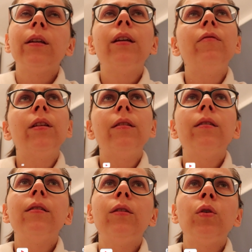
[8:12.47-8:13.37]
giving
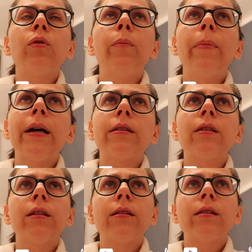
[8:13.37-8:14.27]
your
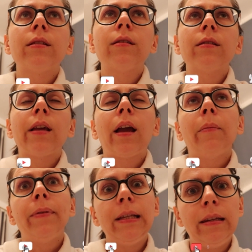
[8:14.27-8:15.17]
best is a
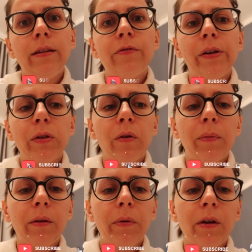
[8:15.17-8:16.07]
completely different
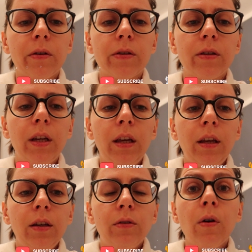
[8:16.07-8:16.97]
topic, because
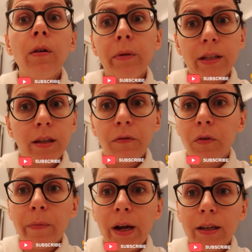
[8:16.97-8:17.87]
you always give
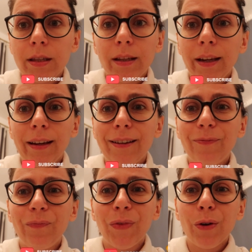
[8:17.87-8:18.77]
your best. Like,
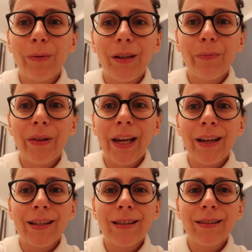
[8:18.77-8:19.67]
nobody
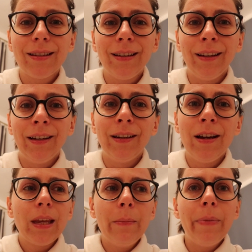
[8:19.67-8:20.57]
plays
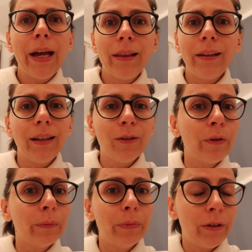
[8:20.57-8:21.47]
badly
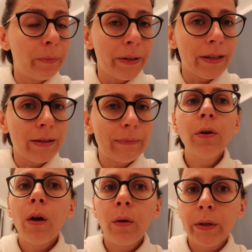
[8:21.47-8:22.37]
on purpose.
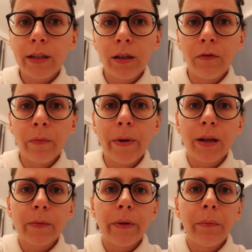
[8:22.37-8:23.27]
You always give your
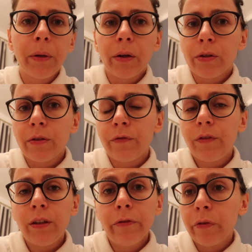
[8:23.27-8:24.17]
best, but because of
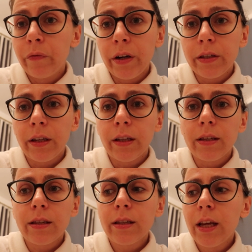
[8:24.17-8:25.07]
different
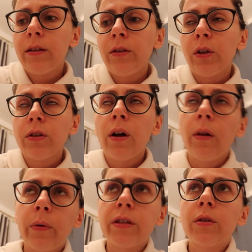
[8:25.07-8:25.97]
reasons, not
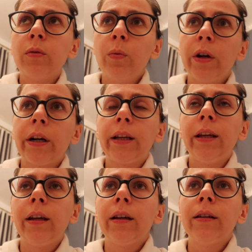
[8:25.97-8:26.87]
always
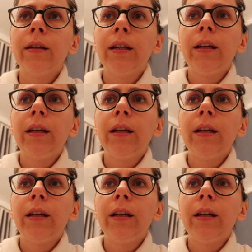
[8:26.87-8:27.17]
working